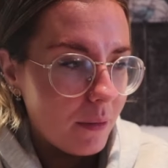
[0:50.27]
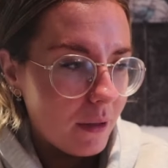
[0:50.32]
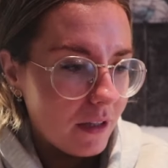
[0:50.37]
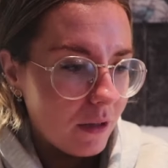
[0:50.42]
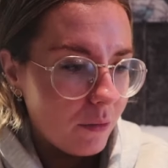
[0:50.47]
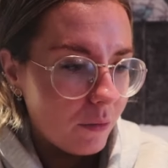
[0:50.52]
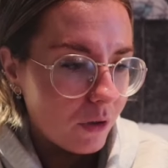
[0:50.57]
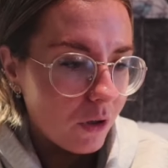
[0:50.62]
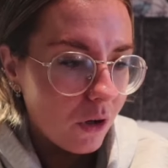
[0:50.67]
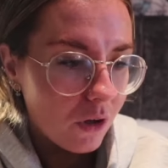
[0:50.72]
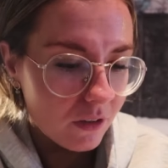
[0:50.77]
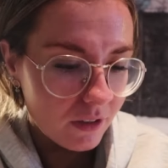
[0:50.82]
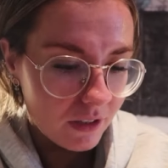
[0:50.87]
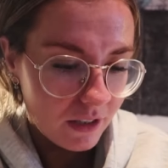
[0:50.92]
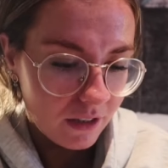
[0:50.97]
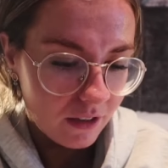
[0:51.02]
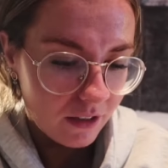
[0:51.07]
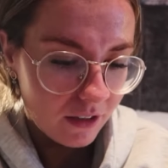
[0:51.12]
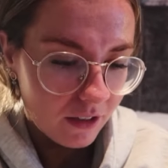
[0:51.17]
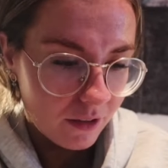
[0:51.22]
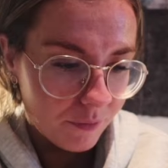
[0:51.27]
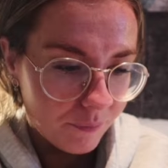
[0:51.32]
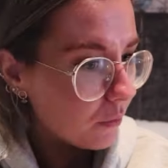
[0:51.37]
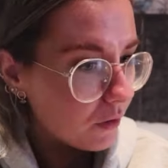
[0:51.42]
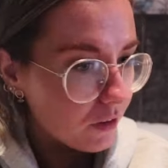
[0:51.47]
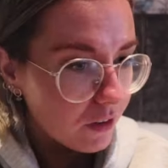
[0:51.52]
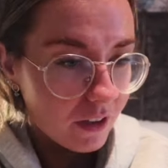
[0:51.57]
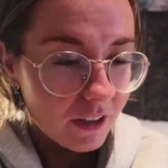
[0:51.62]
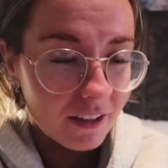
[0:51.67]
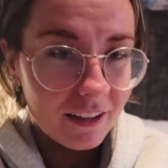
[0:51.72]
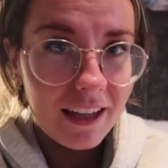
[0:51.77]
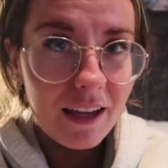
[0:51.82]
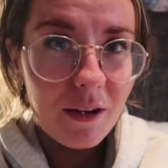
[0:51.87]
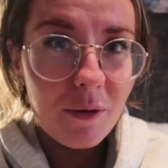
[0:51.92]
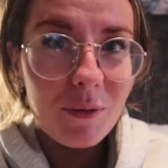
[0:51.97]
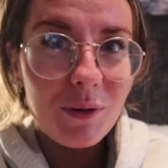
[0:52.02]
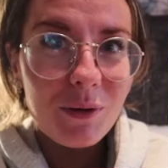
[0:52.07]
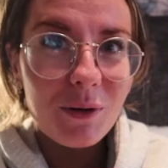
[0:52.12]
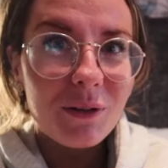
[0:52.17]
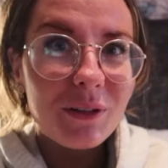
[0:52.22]
and then we got here. It was early.
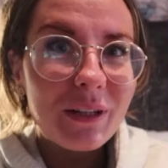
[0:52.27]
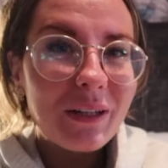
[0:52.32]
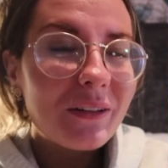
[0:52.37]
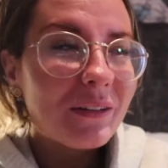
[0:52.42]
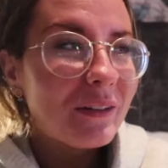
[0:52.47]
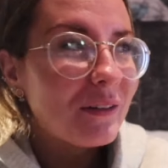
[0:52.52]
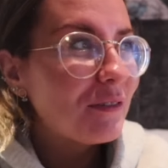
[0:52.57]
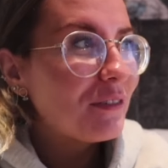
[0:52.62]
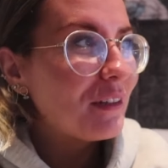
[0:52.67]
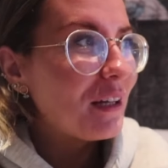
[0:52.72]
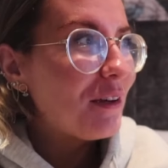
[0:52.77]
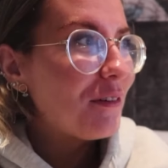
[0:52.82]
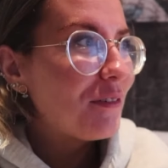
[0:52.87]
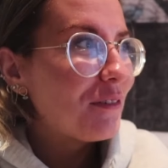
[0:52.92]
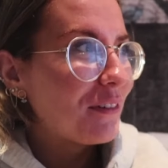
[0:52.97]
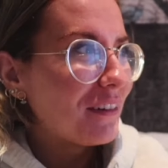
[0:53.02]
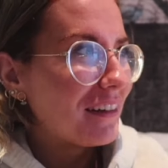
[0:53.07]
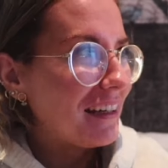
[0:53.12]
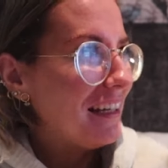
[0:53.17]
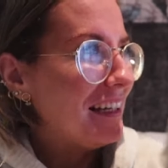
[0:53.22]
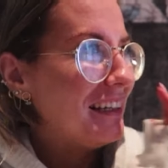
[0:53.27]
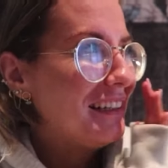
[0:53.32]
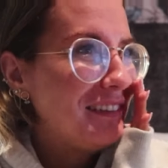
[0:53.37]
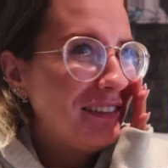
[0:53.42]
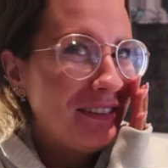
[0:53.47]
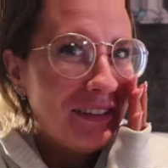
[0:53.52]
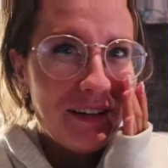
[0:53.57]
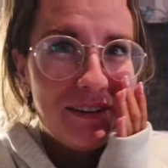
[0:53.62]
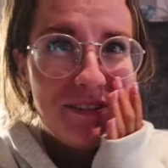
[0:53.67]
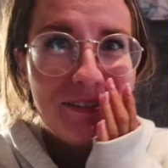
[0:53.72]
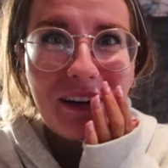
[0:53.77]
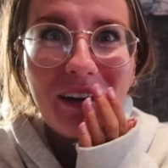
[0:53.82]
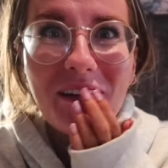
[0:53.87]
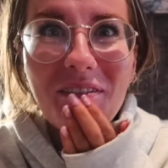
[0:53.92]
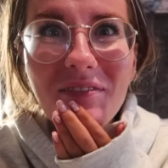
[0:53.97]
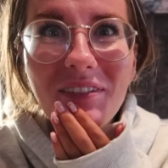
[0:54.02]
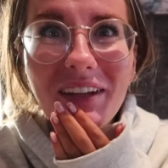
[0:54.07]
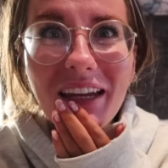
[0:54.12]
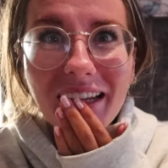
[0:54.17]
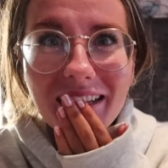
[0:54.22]
We were only on the flight for like
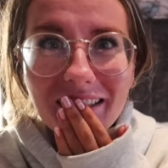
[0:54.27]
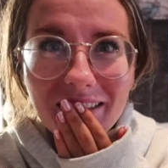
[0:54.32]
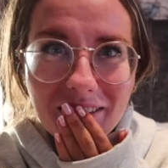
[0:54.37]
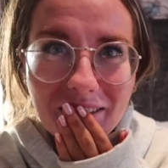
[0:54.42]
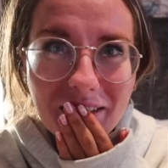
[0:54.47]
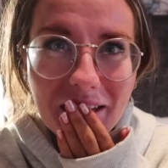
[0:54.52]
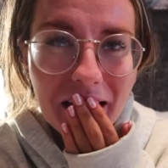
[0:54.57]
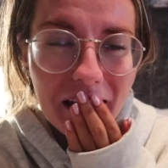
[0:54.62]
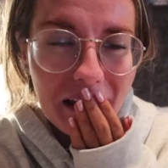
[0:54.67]
25 minutes.